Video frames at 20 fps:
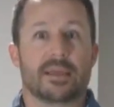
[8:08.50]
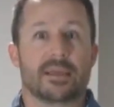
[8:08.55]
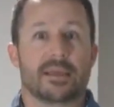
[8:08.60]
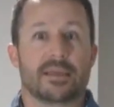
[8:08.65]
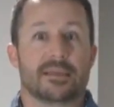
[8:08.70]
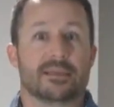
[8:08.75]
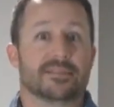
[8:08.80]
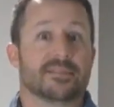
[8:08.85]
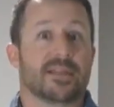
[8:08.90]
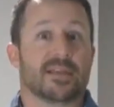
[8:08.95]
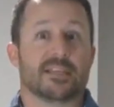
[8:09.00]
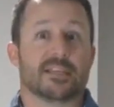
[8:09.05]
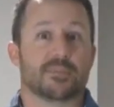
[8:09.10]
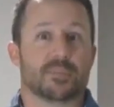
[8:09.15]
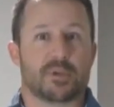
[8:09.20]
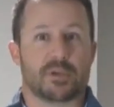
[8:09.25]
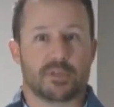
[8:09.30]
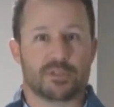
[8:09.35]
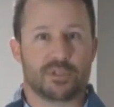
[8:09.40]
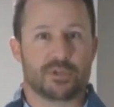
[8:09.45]
is nice
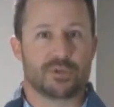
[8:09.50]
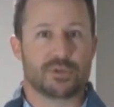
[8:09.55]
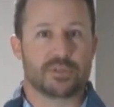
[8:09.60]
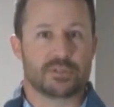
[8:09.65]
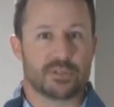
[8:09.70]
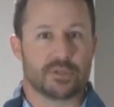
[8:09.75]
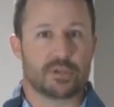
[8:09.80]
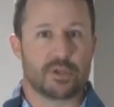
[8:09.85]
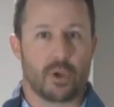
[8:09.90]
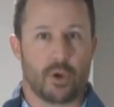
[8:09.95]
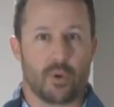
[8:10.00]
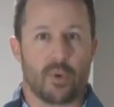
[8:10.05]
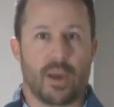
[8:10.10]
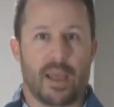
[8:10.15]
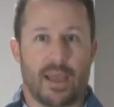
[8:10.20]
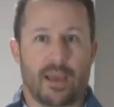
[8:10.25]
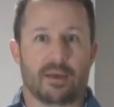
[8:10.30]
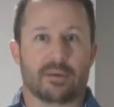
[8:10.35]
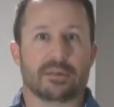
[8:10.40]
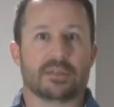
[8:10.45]
because you get to go
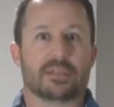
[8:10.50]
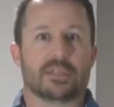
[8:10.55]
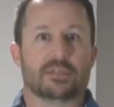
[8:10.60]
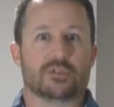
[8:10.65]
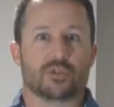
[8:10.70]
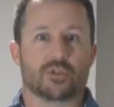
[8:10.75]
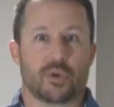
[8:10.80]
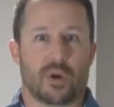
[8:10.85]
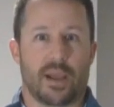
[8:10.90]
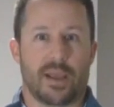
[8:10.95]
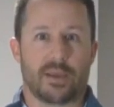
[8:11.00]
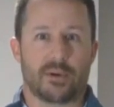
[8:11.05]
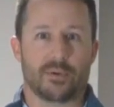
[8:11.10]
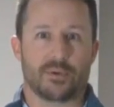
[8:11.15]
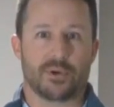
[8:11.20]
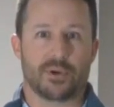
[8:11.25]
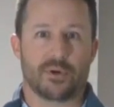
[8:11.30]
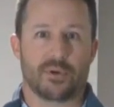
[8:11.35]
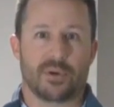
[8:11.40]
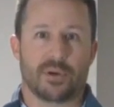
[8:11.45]
out and try it on
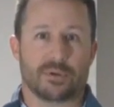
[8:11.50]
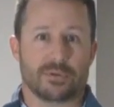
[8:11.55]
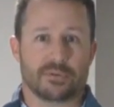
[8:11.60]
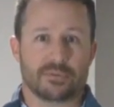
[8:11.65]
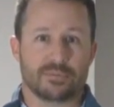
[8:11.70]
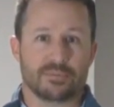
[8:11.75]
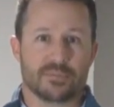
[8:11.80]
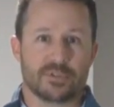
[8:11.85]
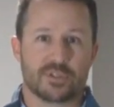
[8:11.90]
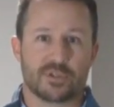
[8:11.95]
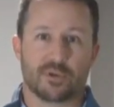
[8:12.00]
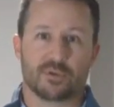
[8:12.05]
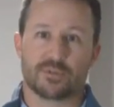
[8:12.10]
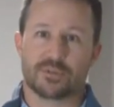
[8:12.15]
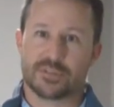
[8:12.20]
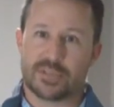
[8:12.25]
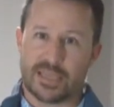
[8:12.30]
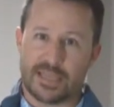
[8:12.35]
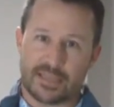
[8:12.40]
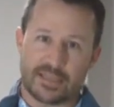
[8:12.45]
your own. So
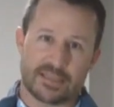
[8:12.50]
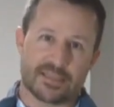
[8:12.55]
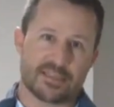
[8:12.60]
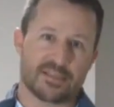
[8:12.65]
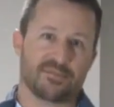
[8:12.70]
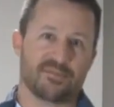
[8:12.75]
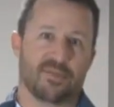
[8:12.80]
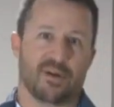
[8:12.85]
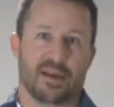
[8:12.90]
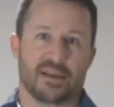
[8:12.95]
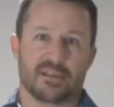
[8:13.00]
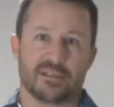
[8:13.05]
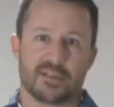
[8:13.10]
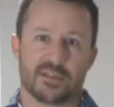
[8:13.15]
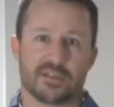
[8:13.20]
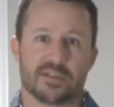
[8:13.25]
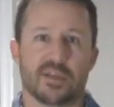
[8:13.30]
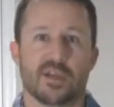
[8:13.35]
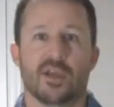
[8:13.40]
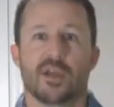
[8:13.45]
take this
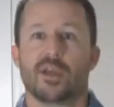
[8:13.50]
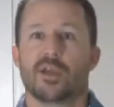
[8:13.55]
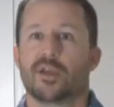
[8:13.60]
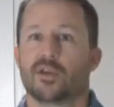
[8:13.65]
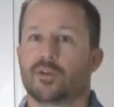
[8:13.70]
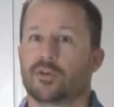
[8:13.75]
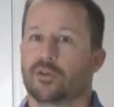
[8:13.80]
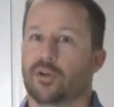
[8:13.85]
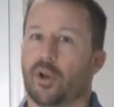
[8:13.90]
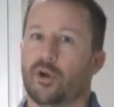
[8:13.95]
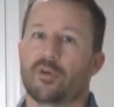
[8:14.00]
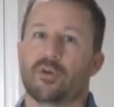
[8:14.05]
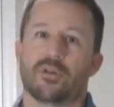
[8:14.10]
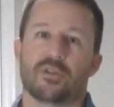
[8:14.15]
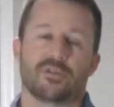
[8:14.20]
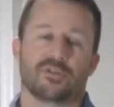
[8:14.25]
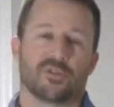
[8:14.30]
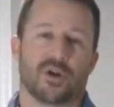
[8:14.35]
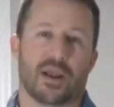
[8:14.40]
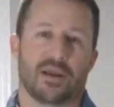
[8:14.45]
advice. Go to the
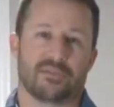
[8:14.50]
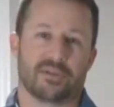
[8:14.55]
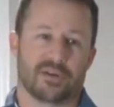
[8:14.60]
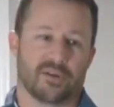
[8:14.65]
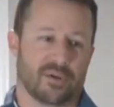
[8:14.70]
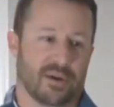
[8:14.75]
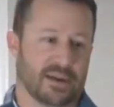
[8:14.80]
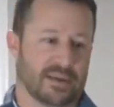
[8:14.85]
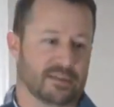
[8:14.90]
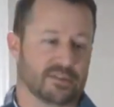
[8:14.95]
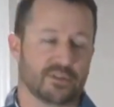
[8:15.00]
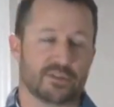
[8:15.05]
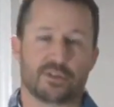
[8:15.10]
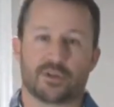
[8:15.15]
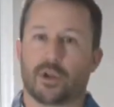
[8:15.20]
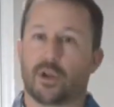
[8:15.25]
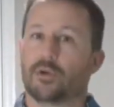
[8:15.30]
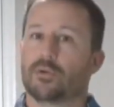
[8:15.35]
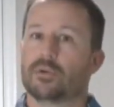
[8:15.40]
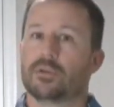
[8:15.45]
driving range,
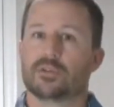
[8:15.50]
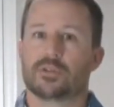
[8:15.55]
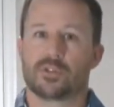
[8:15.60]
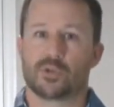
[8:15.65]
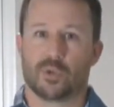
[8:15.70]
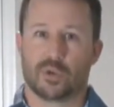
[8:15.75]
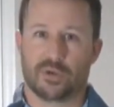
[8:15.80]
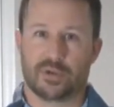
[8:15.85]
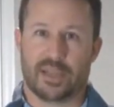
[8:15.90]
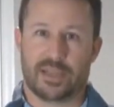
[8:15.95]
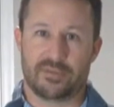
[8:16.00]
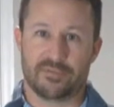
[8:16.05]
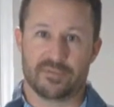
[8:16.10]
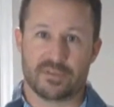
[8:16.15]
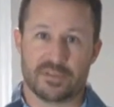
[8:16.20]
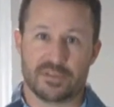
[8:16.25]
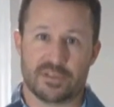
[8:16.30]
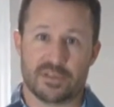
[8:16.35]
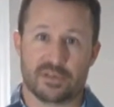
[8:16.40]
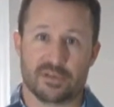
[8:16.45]
go to the short game
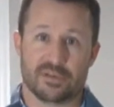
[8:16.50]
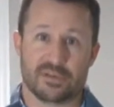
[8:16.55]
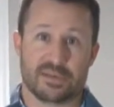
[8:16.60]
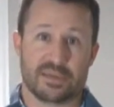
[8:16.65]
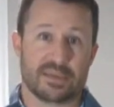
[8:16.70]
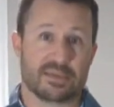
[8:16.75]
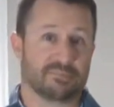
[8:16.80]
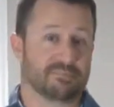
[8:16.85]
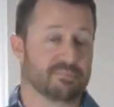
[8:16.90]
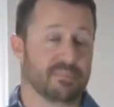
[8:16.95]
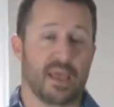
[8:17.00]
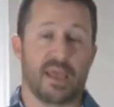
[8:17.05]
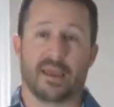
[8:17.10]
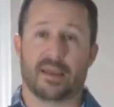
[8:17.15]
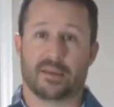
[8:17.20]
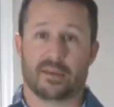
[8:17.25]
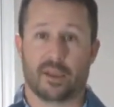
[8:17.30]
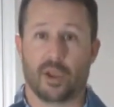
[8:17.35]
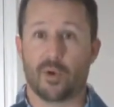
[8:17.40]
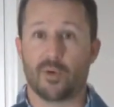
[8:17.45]
facility,
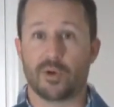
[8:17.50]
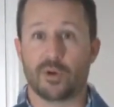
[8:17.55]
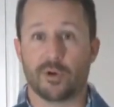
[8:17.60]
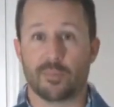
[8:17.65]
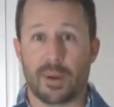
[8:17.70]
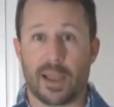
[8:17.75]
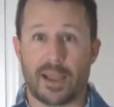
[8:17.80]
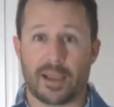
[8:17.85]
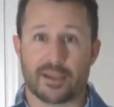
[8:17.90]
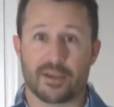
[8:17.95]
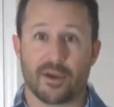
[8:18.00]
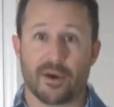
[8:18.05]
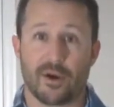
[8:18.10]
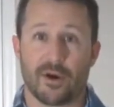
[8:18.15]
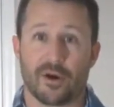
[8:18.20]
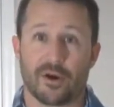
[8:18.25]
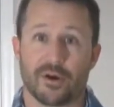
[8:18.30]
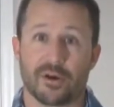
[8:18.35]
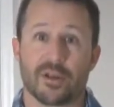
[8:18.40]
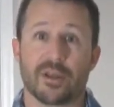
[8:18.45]
heck, go in your
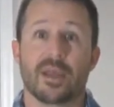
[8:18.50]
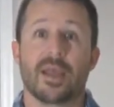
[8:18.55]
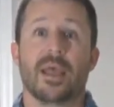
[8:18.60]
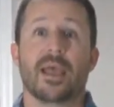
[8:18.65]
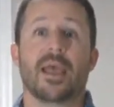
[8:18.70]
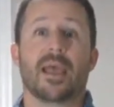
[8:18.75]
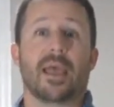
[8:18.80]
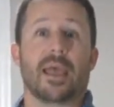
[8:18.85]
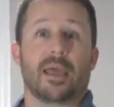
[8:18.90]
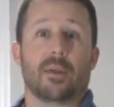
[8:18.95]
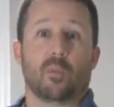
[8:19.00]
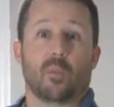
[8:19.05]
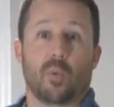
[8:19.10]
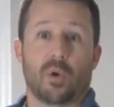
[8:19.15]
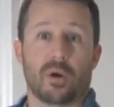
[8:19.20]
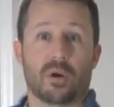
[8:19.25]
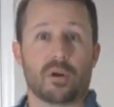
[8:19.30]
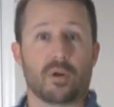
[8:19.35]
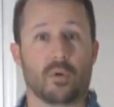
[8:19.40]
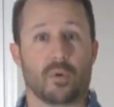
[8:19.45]
backyard and
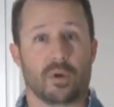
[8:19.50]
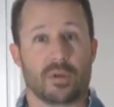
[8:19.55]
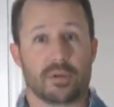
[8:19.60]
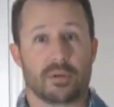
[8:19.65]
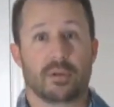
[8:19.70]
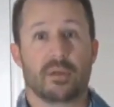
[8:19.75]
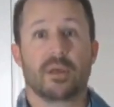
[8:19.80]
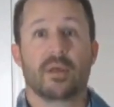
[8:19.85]
work on,